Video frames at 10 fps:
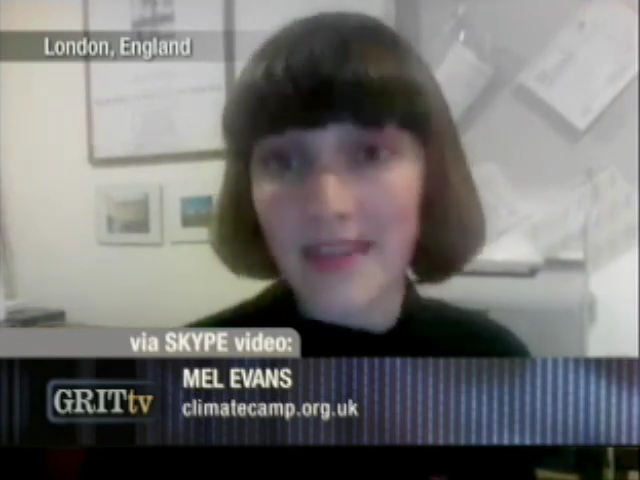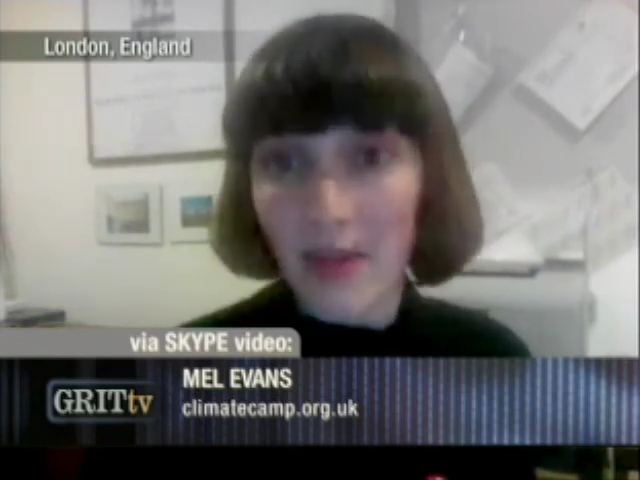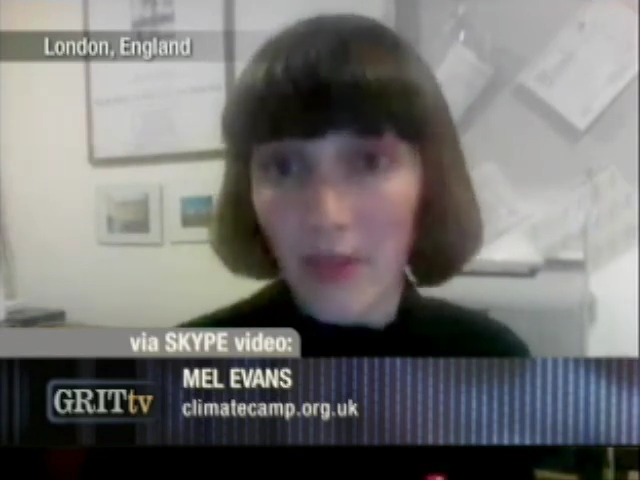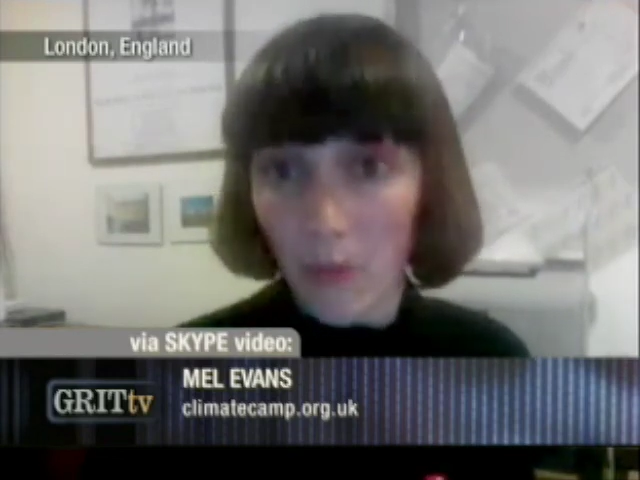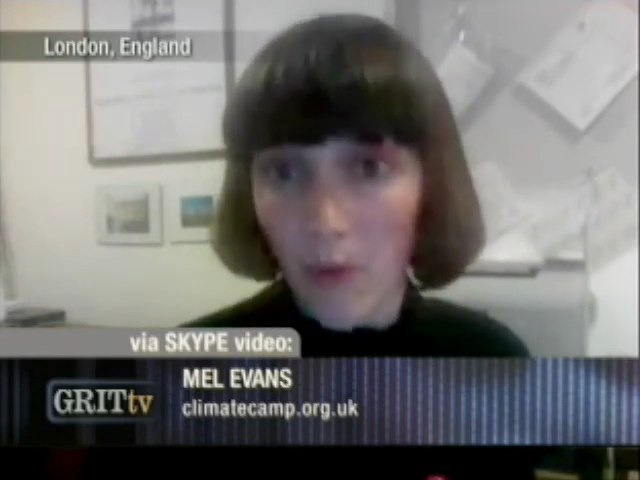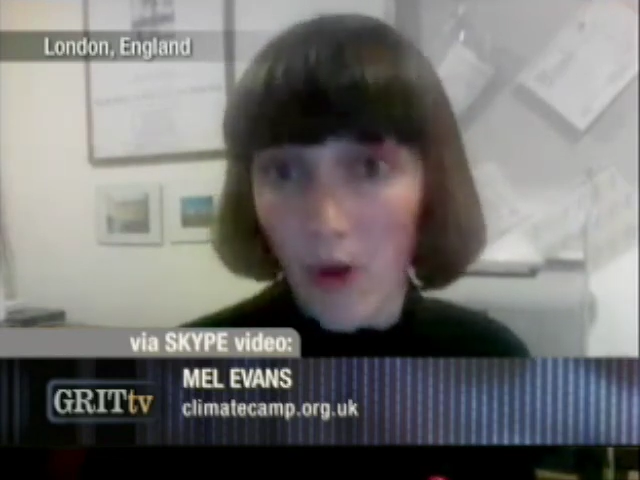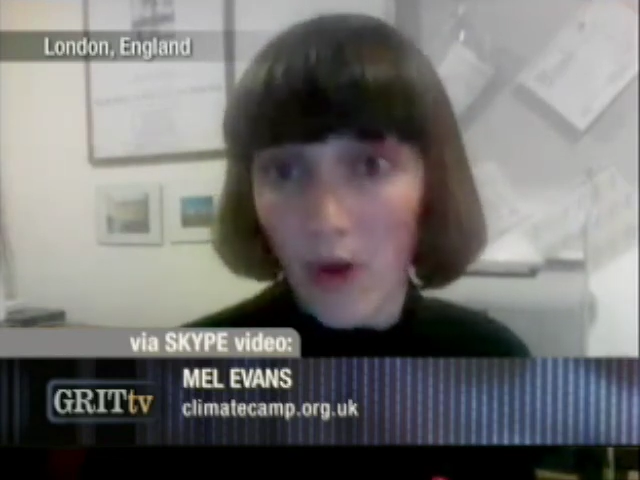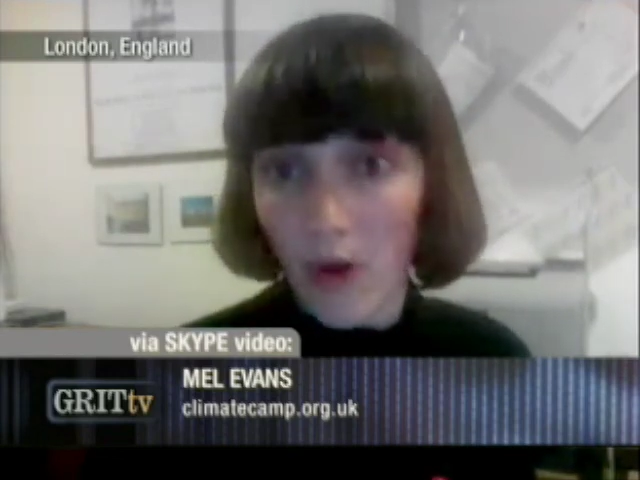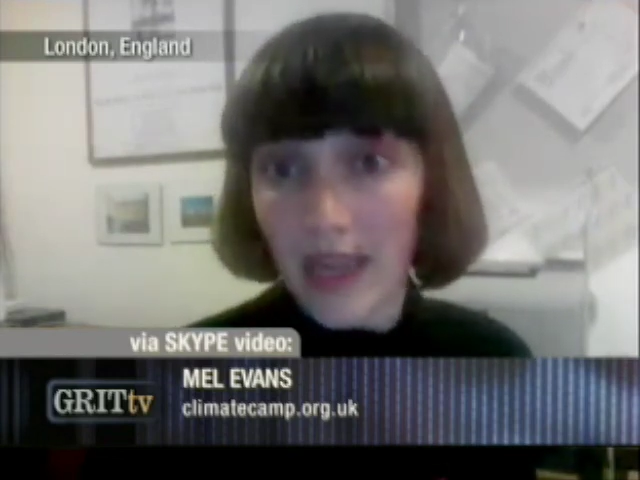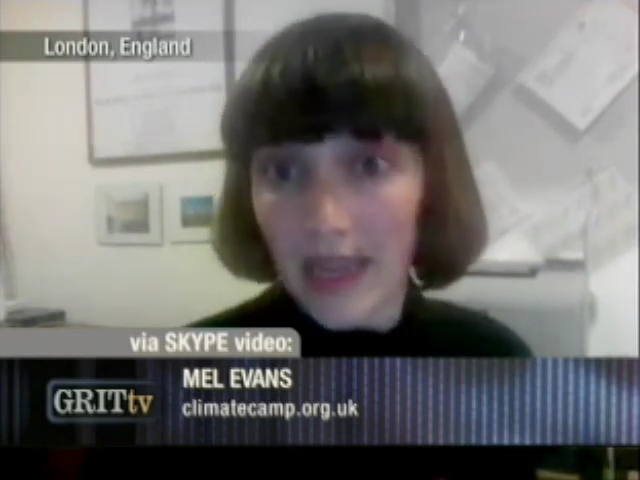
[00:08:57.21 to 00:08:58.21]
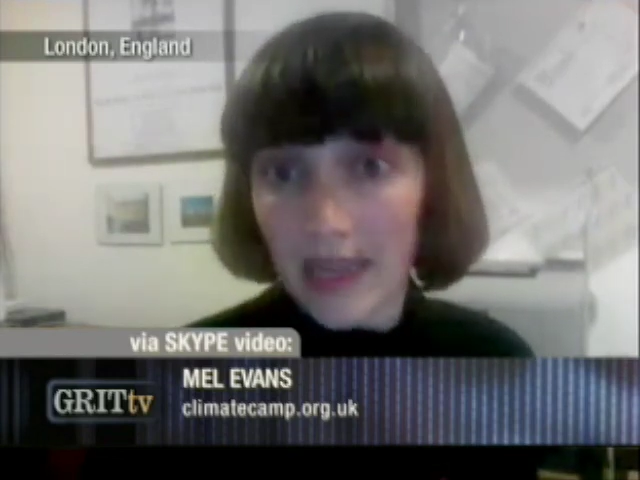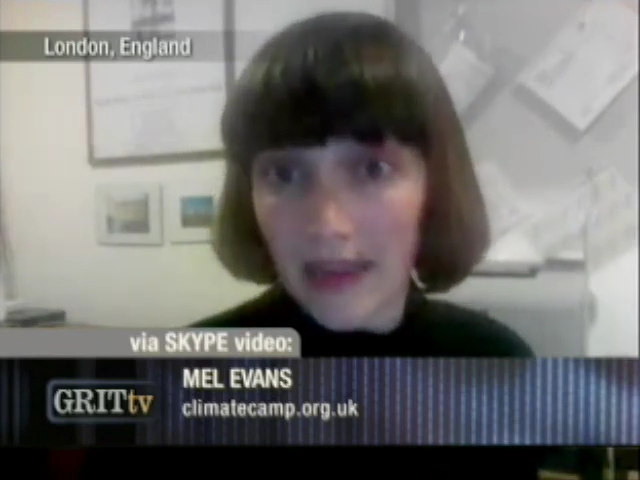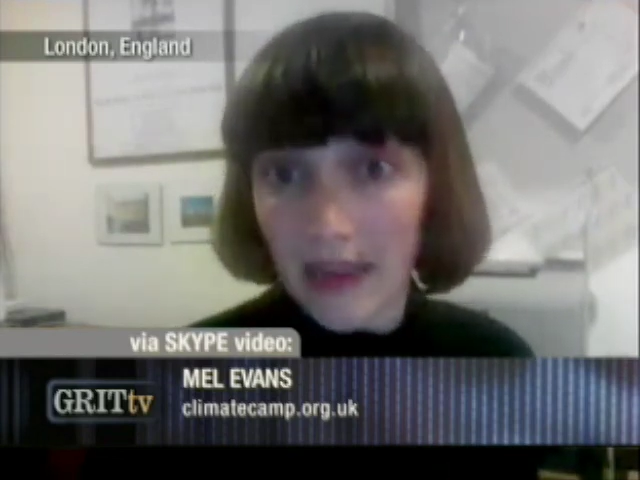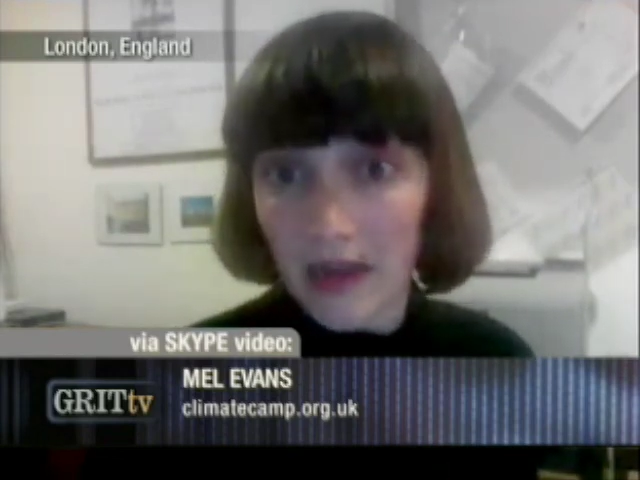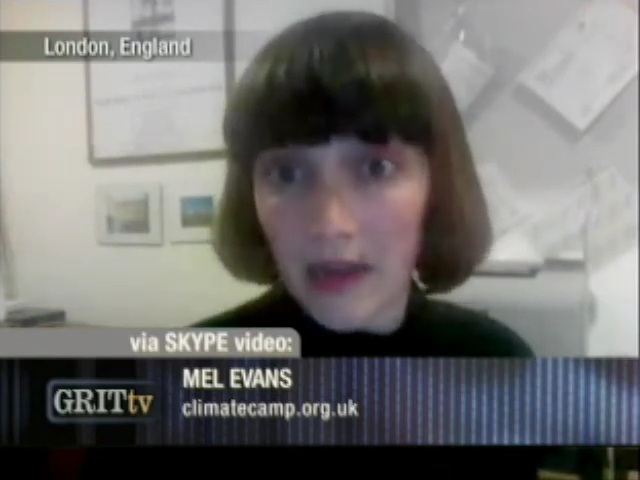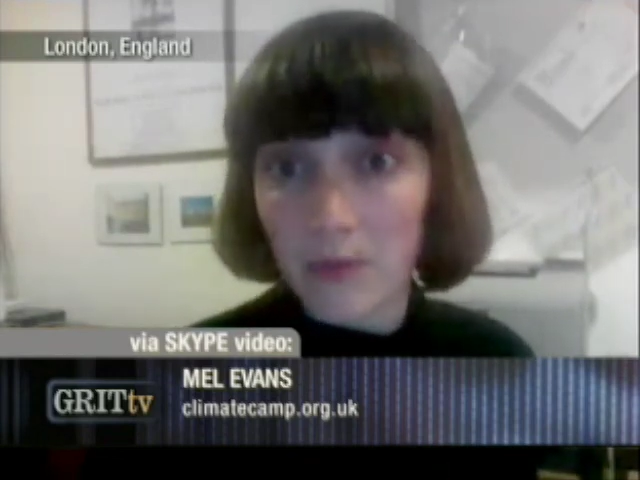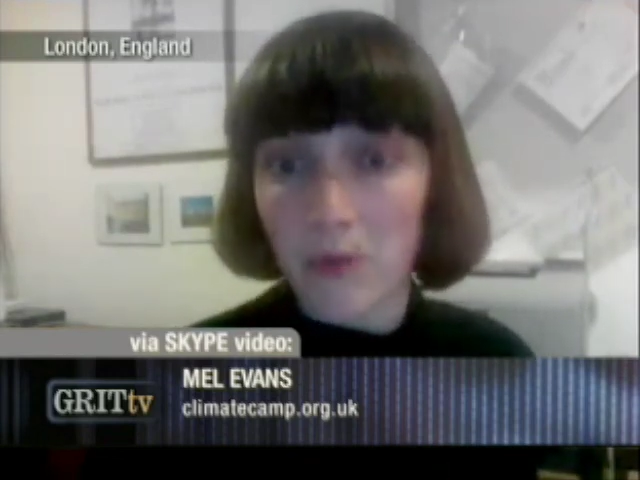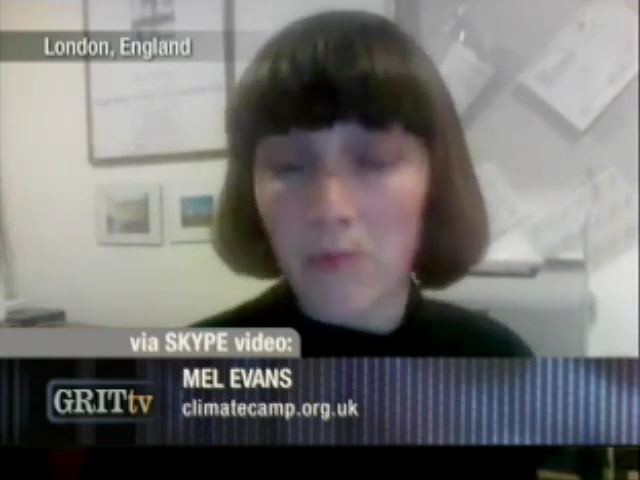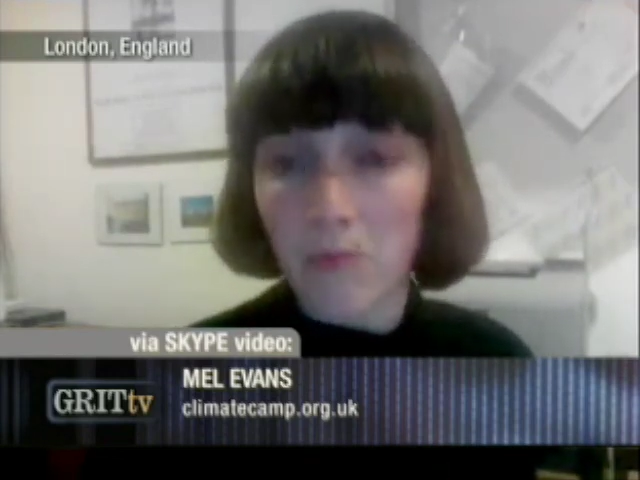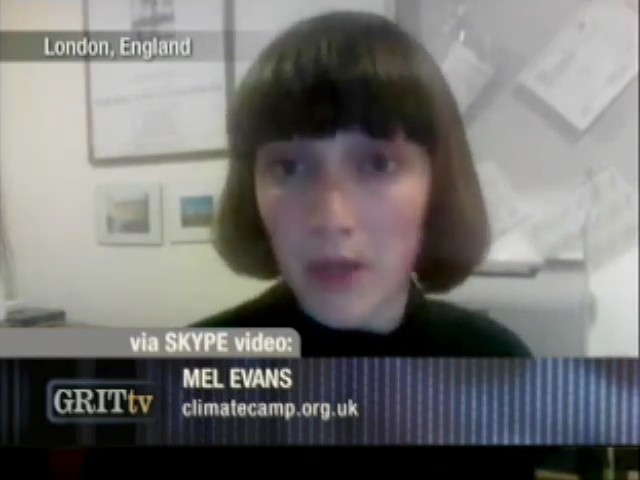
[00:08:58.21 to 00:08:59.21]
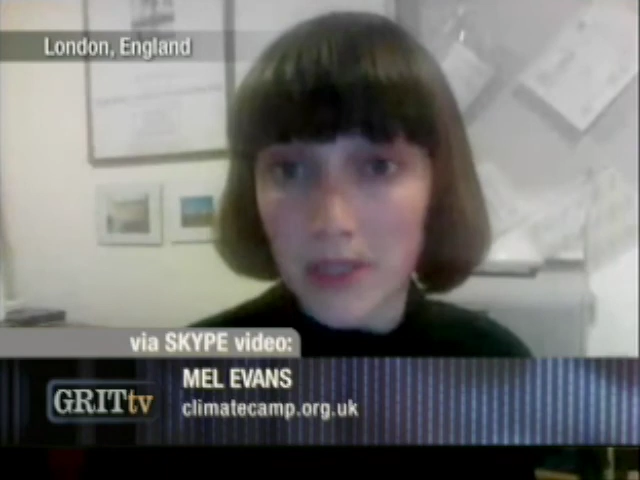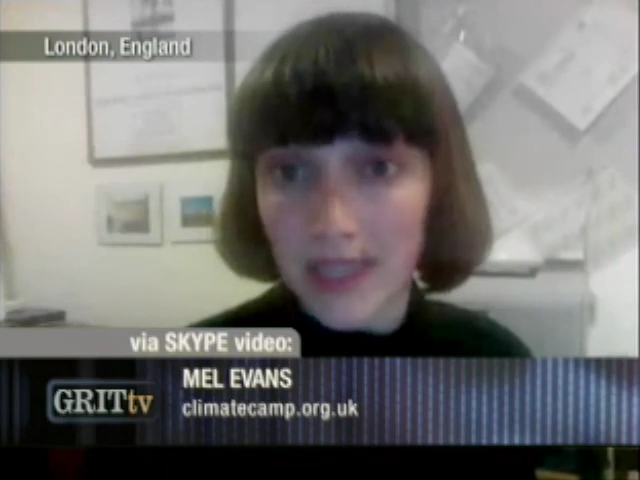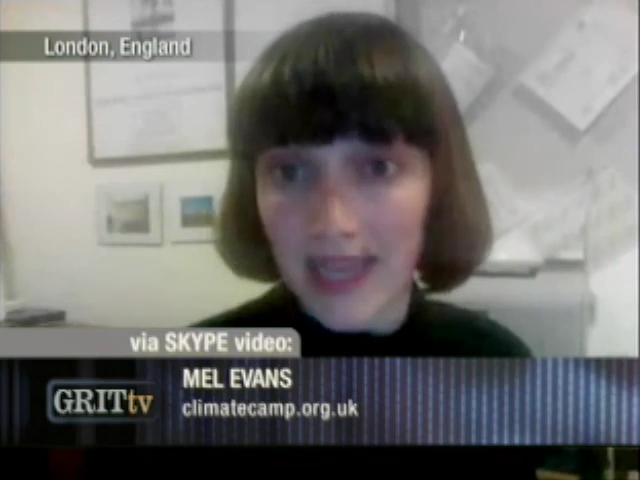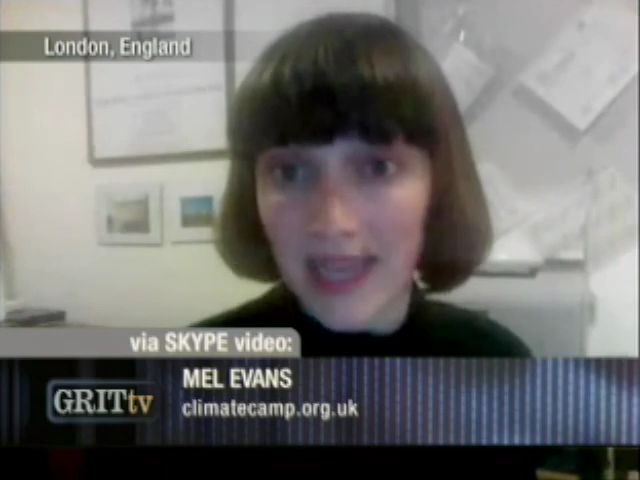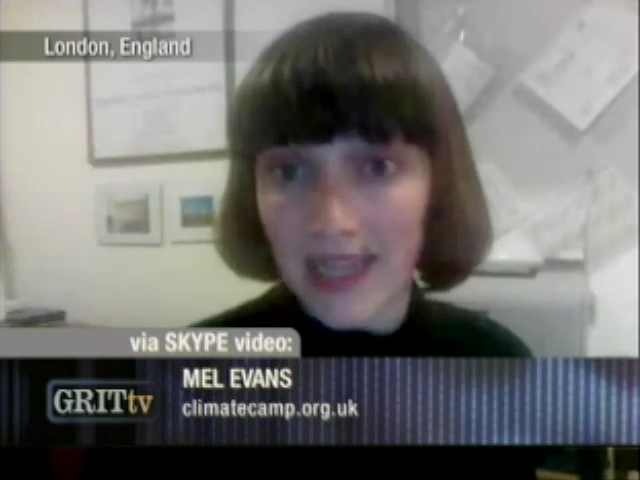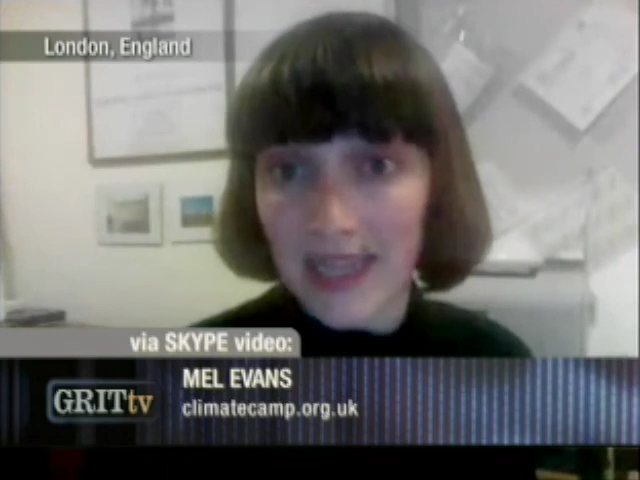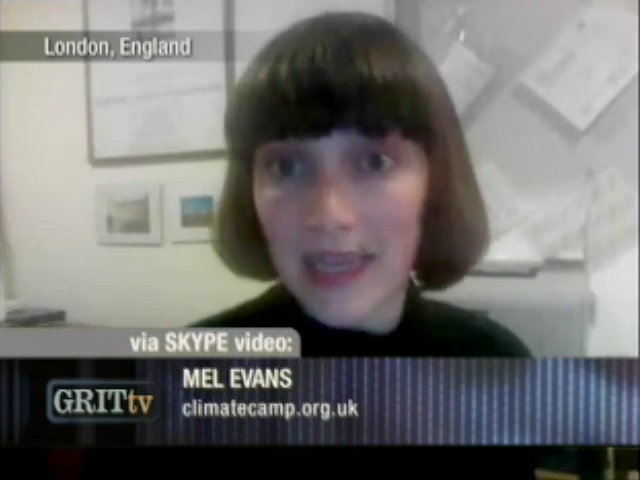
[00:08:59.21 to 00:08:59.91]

the one in england will most likely